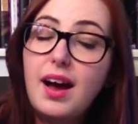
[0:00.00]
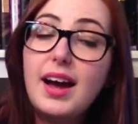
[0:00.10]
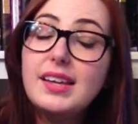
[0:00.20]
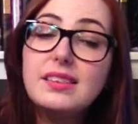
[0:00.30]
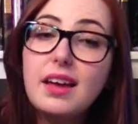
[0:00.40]

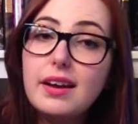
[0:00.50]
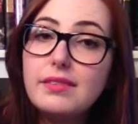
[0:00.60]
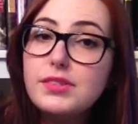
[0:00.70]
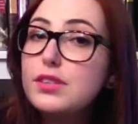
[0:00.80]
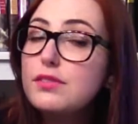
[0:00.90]
I
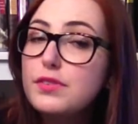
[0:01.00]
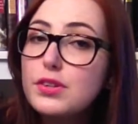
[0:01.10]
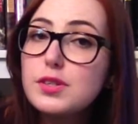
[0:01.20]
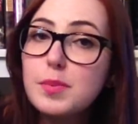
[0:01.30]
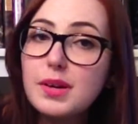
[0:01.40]
loved the
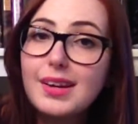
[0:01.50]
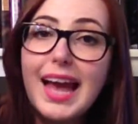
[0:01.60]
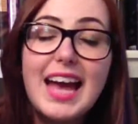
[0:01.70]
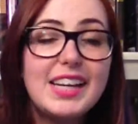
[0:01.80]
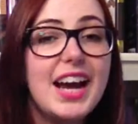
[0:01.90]
first book
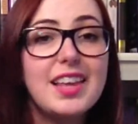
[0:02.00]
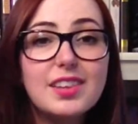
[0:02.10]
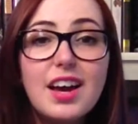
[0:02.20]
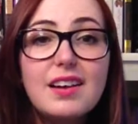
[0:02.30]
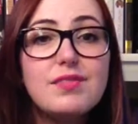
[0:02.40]
and I
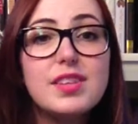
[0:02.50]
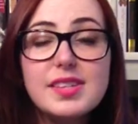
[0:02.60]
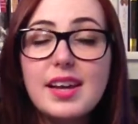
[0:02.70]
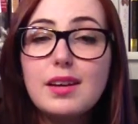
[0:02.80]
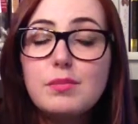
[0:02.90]
loved the
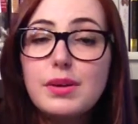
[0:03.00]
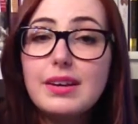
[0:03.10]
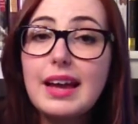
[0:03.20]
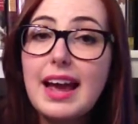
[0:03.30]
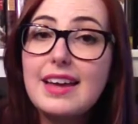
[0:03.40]
second
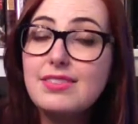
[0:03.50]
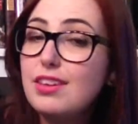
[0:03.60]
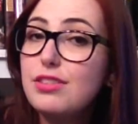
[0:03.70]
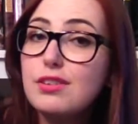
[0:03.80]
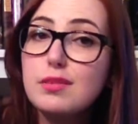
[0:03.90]
book and
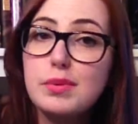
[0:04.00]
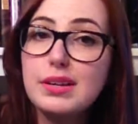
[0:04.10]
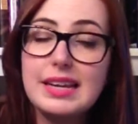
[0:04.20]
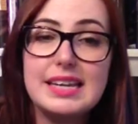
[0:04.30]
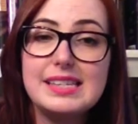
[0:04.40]
the third
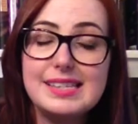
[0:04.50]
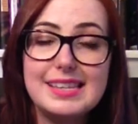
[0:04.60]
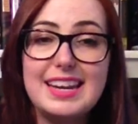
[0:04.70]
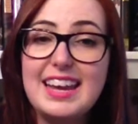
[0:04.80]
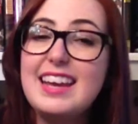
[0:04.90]
book is
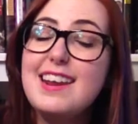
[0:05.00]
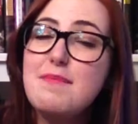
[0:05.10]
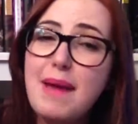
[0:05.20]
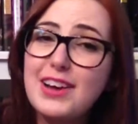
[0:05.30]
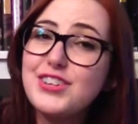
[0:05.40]
sitting in a
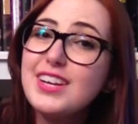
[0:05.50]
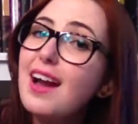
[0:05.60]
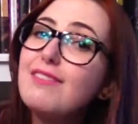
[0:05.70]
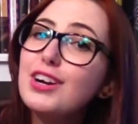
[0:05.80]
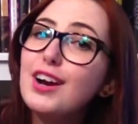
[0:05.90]
matching
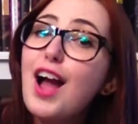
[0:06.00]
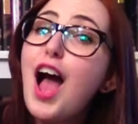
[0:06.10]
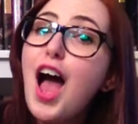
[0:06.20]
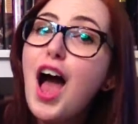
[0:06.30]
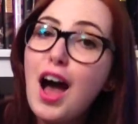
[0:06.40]
cover
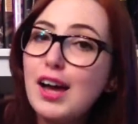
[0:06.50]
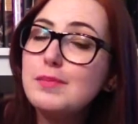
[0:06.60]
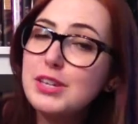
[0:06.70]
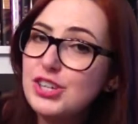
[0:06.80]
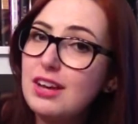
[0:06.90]
on
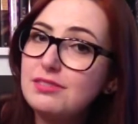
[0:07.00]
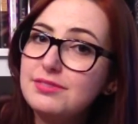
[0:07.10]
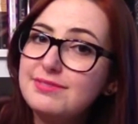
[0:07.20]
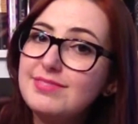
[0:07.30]
my shelf.